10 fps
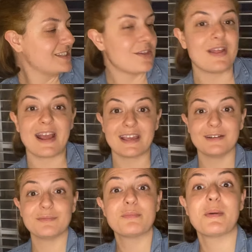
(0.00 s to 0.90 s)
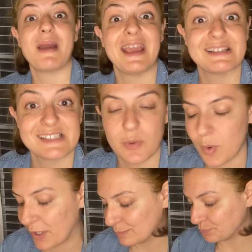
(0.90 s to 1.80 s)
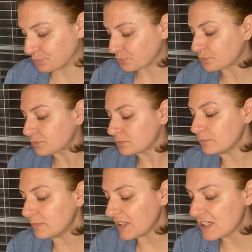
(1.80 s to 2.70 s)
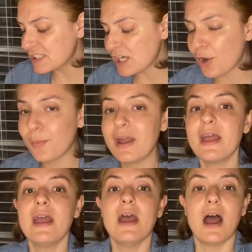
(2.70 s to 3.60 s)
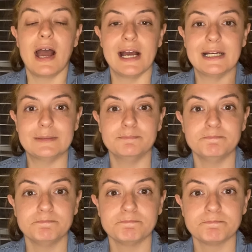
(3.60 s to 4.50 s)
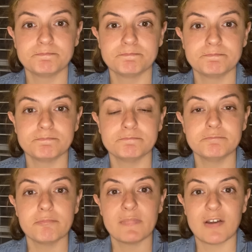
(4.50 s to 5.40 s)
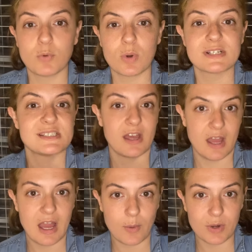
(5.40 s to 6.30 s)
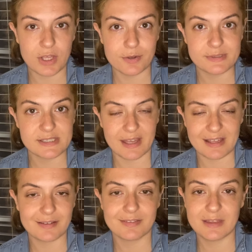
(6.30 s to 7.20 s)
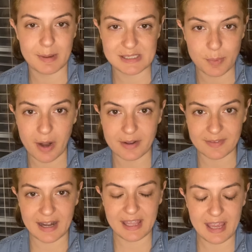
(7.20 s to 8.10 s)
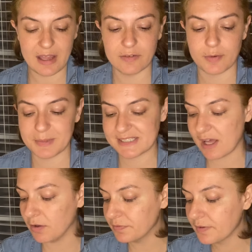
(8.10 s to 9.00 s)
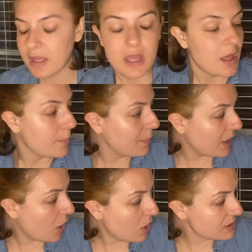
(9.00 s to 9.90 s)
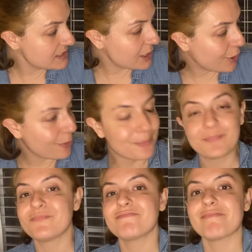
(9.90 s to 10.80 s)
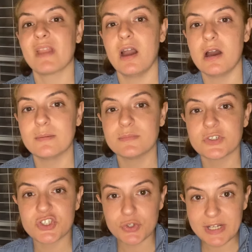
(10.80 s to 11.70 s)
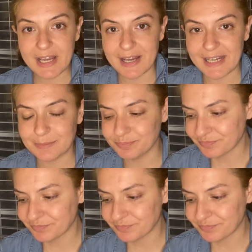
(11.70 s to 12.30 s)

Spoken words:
so that I can put my hands in the water. So, of course, I want to use like the best product that I can for myself, but also Tree Hut,